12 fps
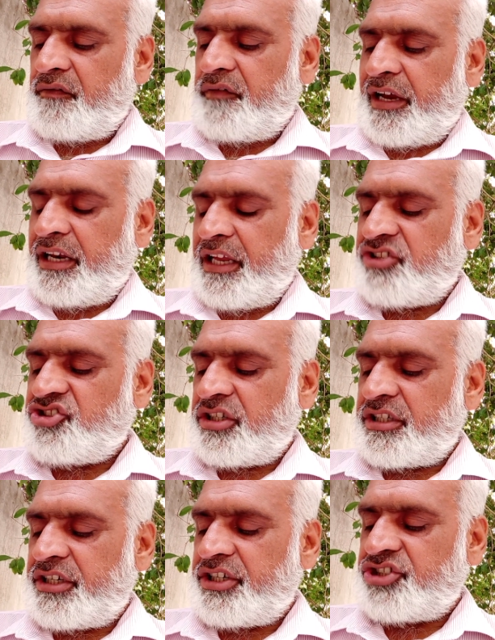financial
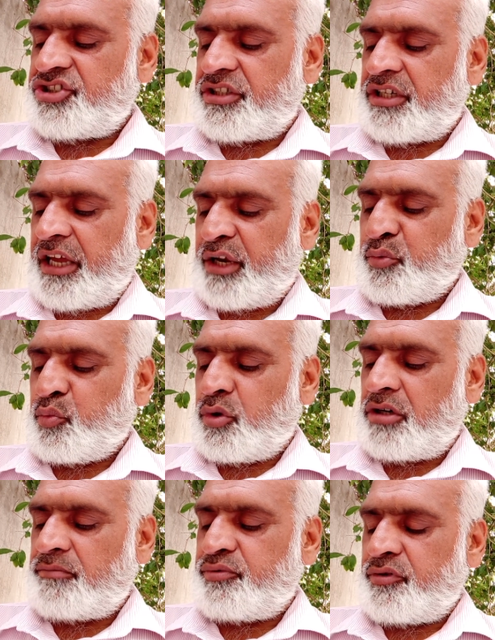condition at
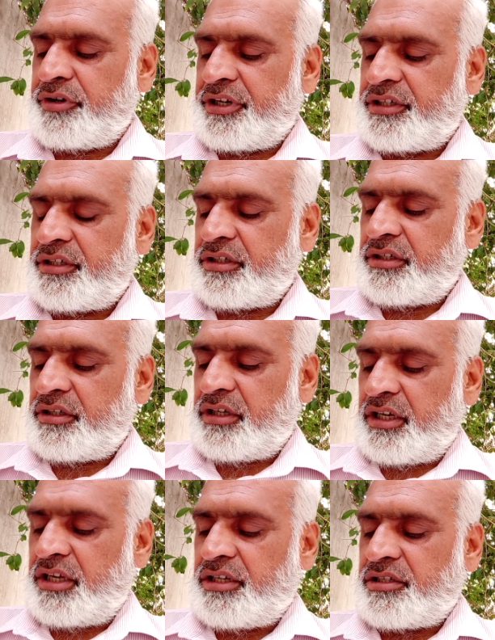one point
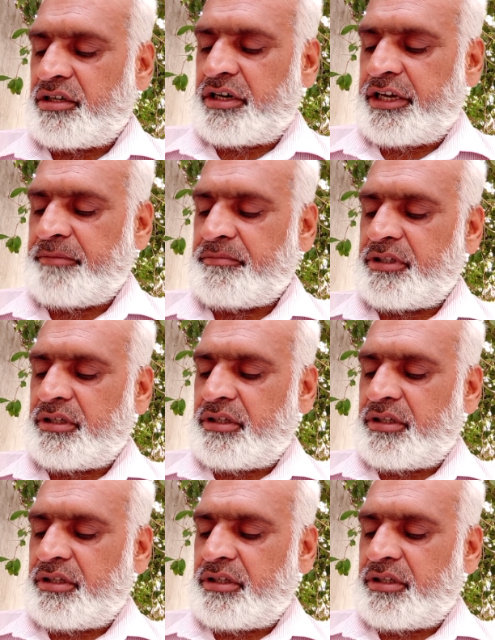in time.